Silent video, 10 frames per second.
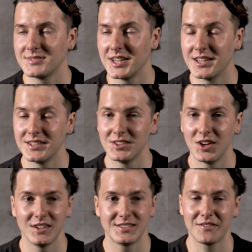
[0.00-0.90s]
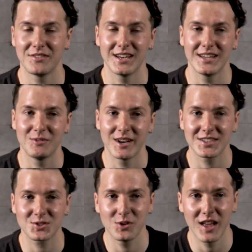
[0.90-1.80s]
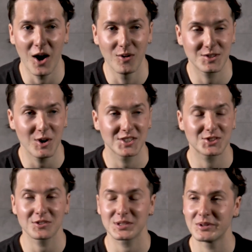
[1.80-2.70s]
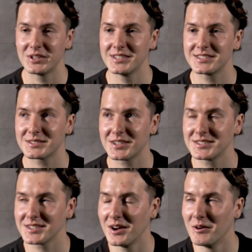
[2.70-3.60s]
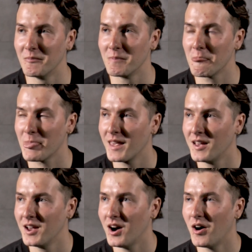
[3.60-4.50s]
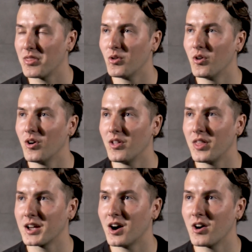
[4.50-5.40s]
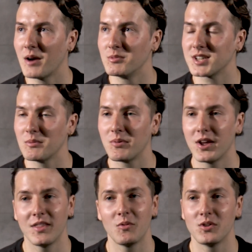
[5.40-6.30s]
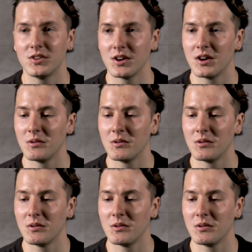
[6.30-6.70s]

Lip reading: Yeah, no, definitely. When I saw that, I was quite shocked, to be honest, because I thought that Kyle Cameron's the type of player that would